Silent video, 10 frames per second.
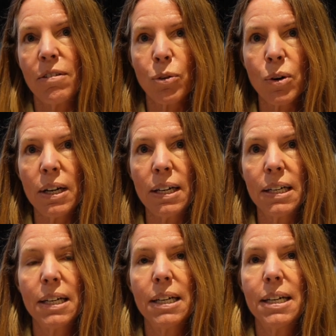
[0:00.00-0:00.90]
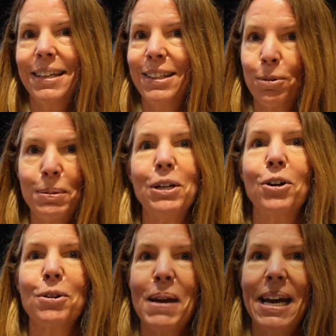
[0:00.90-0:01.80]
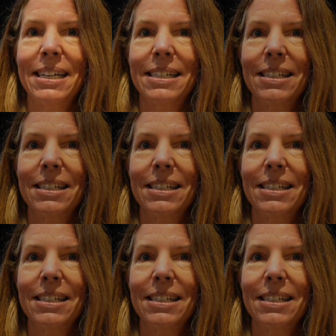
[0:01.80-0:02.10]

for it, there will be no demand.